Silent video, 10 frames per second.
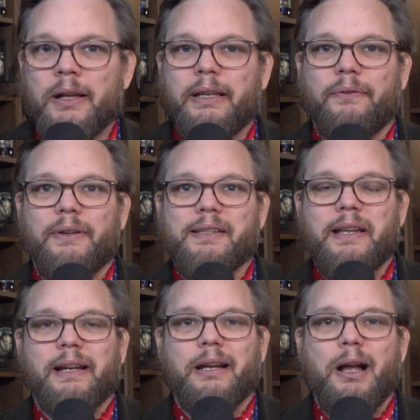If it's
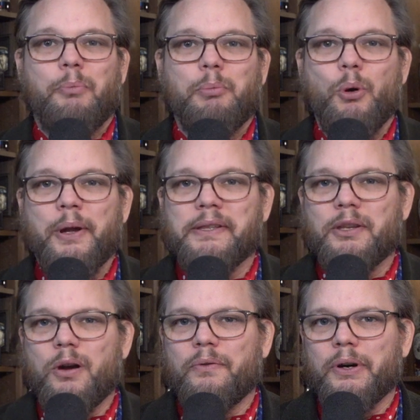like a couple points
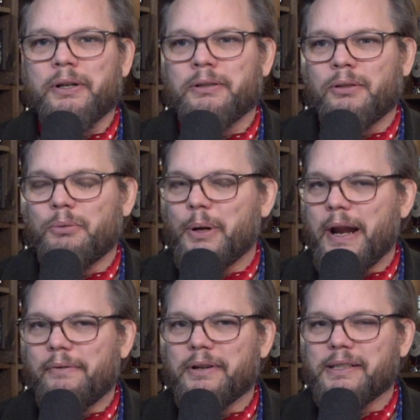over or
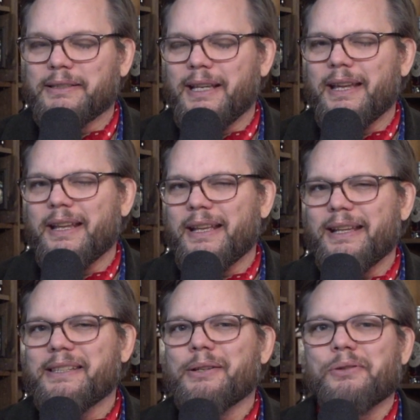whatever, it's like,
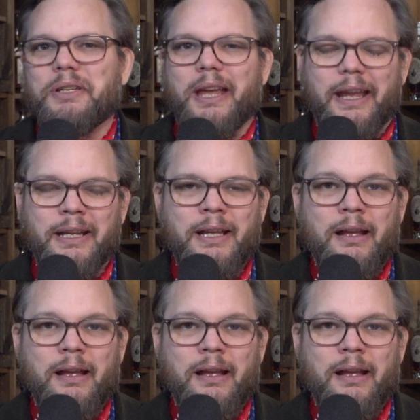eh, it's okay.